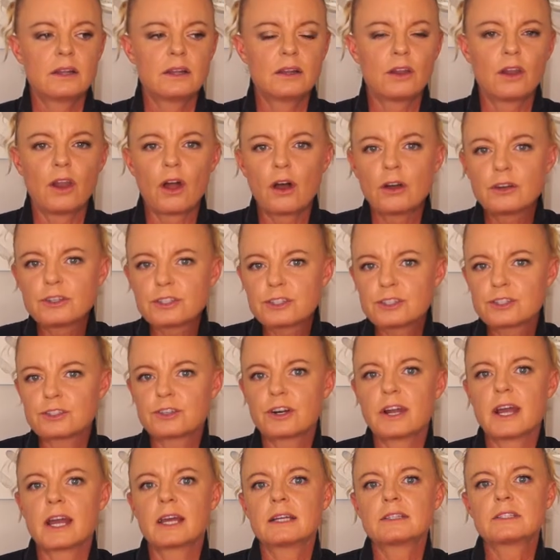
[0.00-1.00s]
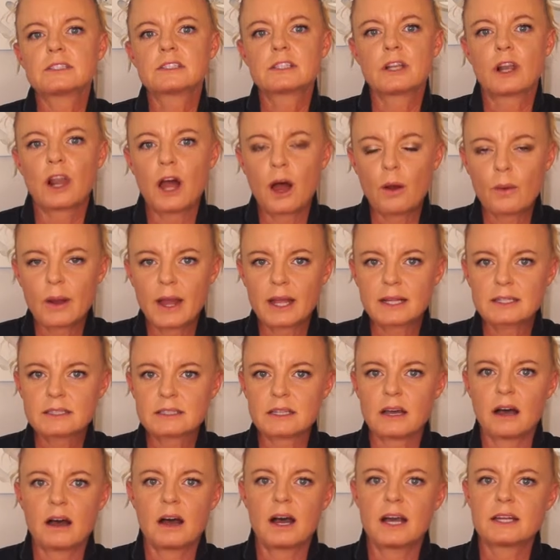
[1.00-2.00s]
low stress, low
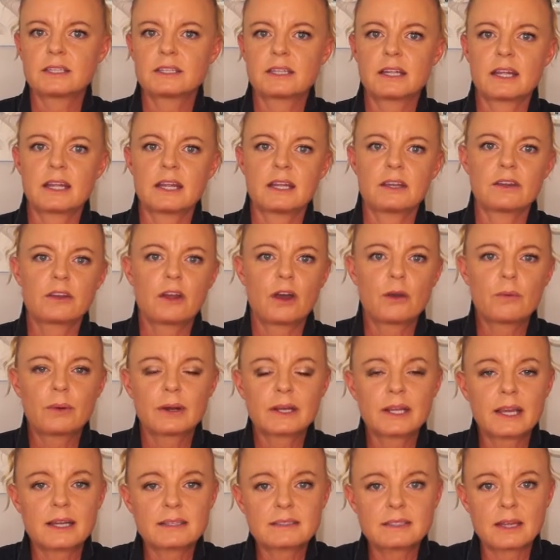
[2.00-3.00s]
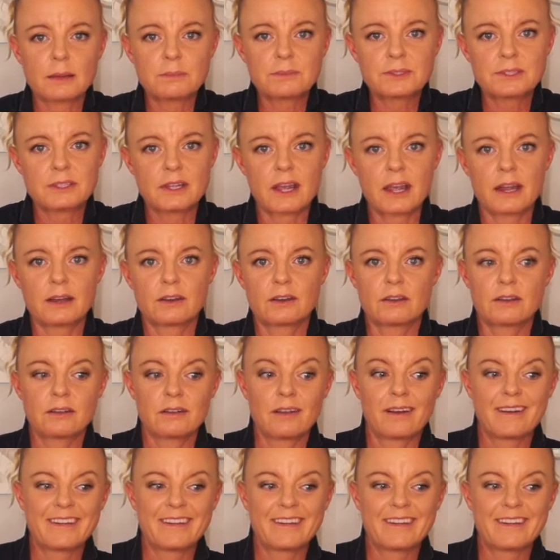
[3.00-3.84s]
anxiety, no one gets upset,